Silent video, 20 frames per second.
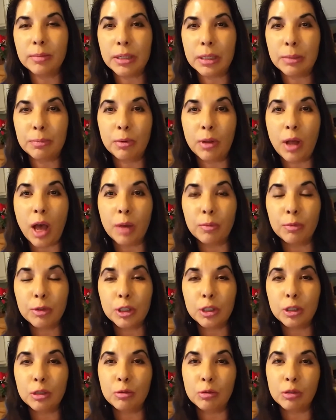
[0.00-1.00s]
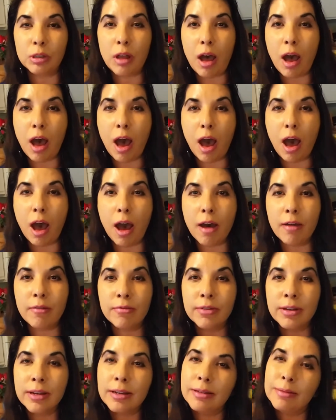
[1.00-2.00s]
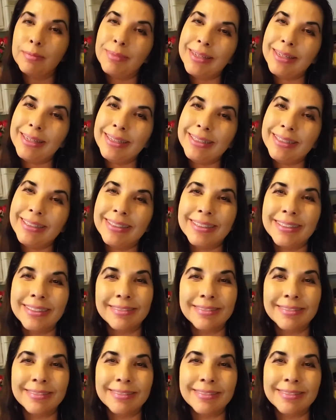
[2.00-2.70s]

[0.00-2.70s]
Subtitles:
people, I wish you love, peace,